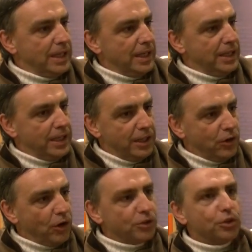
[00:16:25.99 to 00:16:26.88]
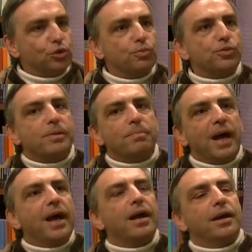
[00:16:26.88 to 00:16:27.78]
in, in order to
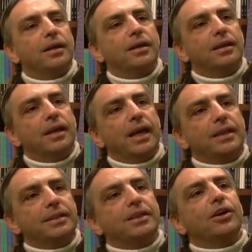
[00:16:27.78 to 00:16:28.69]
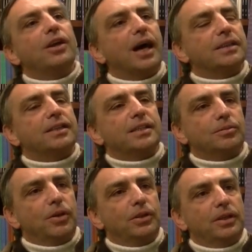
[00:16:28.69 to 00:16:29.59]
prepare ethical
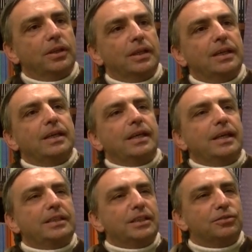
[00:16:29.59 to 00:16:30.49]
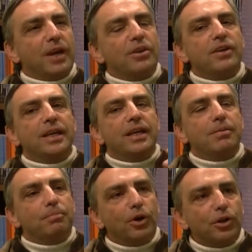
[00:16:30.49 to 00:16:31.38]
assessment. It is
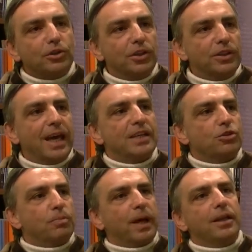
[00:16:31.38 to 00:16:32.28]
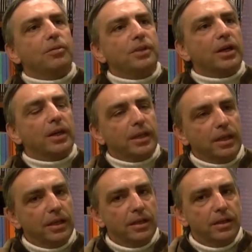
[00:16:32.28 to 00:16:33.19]
very important as a
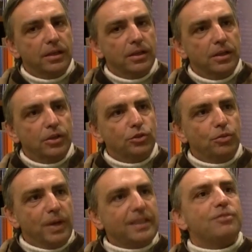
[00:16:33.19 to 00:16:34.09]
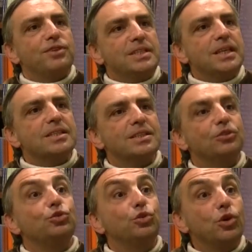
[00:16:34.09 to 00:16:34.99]
preliminary to metaphysics
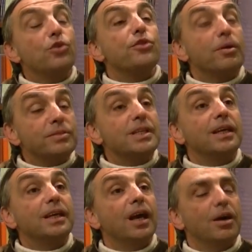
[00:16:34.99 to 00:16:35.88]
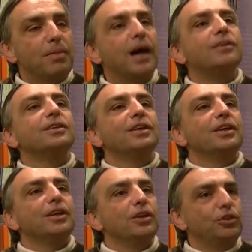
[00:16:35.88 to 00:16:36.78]
to know something
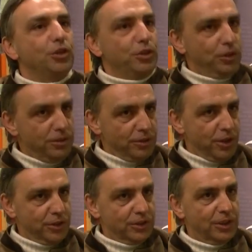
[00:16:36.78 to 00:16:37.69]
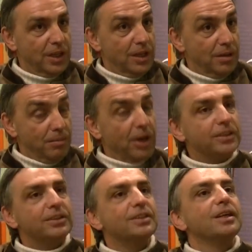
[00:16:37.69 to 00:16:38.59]
about the universe.
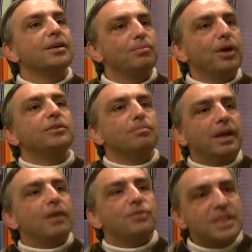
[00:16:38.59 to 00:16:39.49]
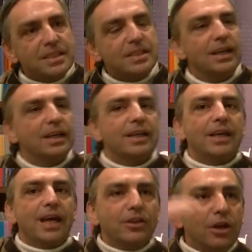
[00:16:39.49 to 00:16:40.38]
But, but metaphysics
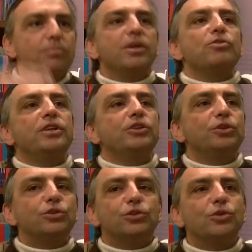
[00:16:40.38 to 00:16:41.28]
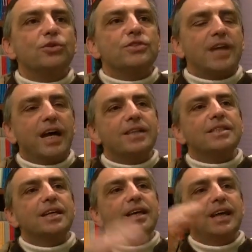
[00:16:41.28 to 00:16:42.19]
cannot be reduced to
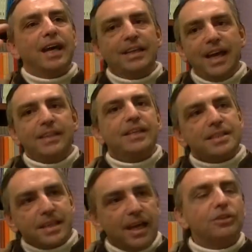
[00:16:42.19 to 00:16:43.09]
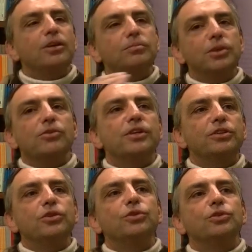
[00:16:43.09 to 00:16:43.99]
science and ethics cannot be
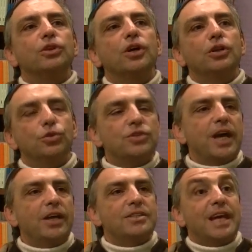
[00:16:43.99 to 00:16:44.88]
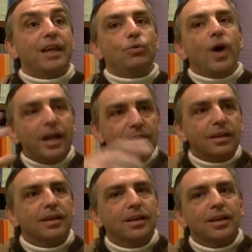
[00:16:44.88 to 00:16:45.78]
reduced to science. And
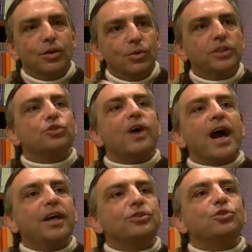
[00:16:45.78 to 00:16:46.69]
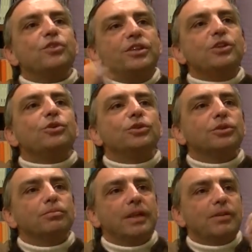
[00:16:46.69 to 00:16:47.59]
when we try to
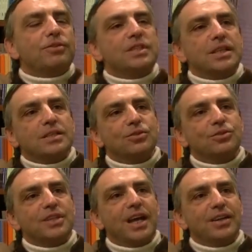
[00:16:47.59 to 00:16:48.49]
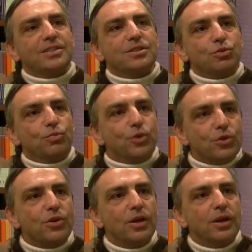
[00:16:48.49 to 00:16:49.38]
reduce metaphysics to science, to
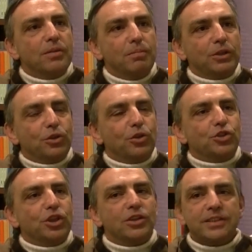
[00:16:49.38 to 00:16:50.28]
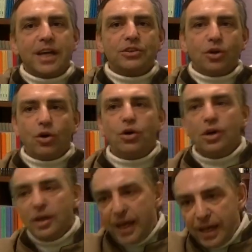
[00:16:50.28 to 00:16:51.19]
pure methodological science or
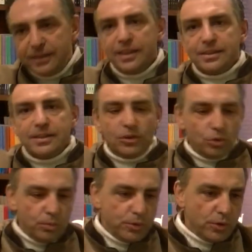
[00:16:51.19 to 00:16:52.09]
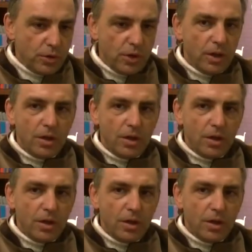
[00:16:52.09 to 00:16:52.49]
ethics to pure